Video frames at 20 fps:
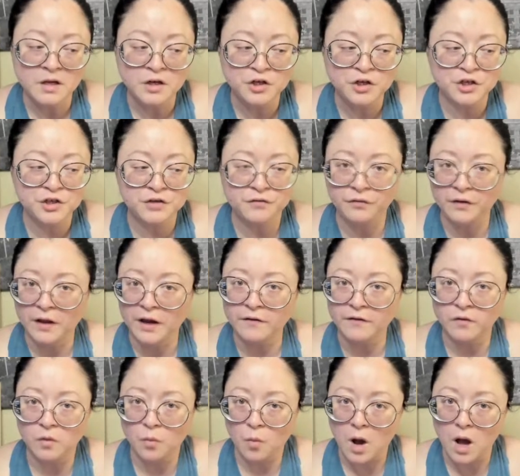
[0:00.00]
just
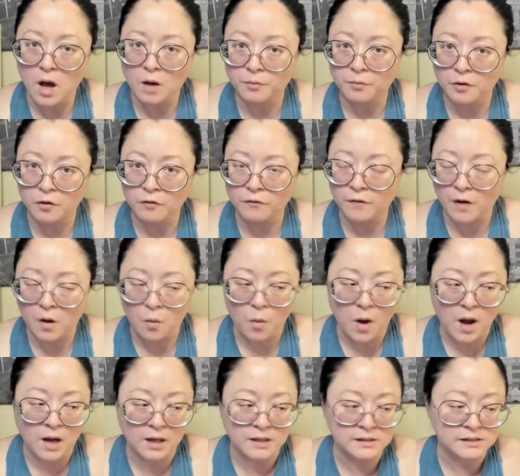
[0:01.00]
flavor while profile
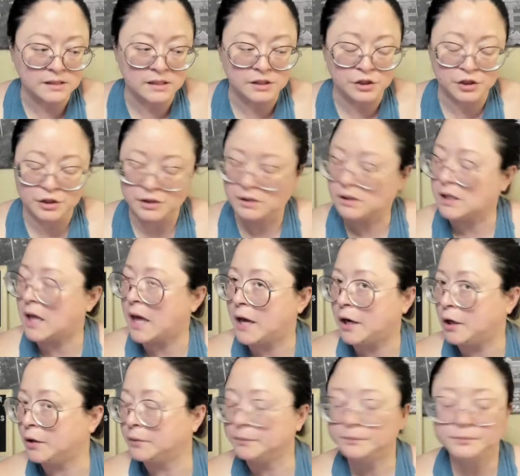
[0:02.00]
wise is just
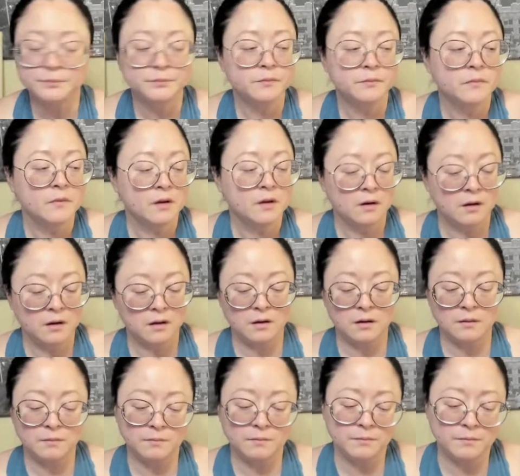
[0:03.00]
lighter.
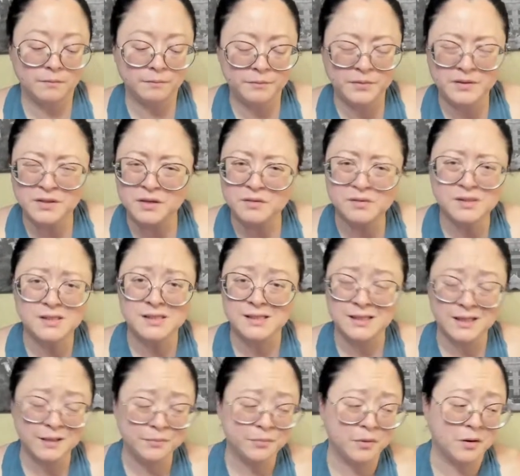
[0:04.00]
But don't
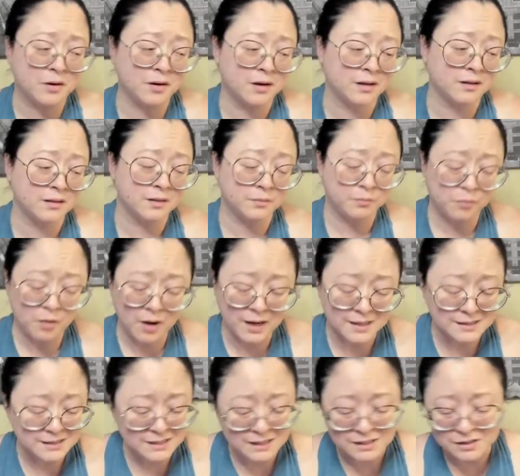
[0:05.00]
sleep on it. The
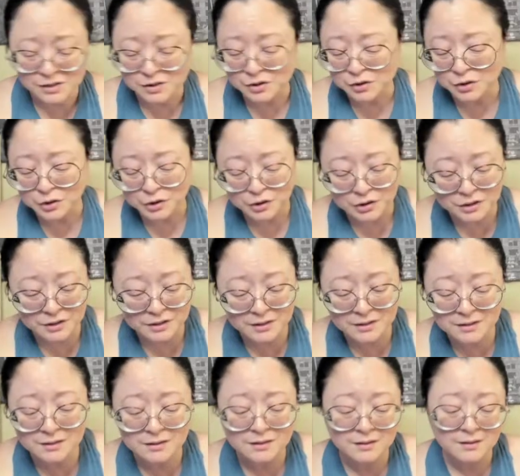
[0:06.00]
pricing's
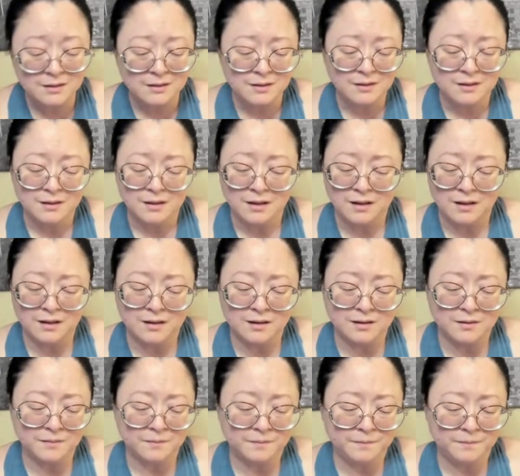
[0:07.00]
good.
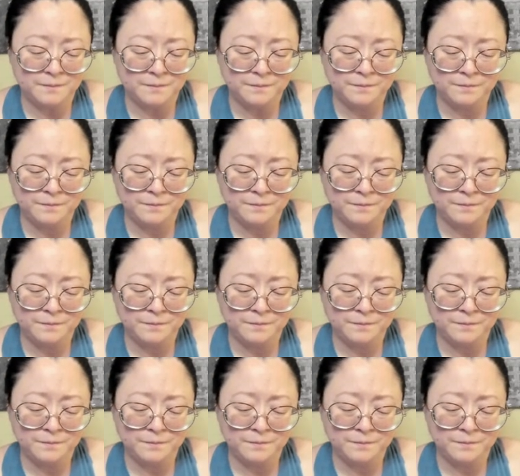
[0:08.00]
Um,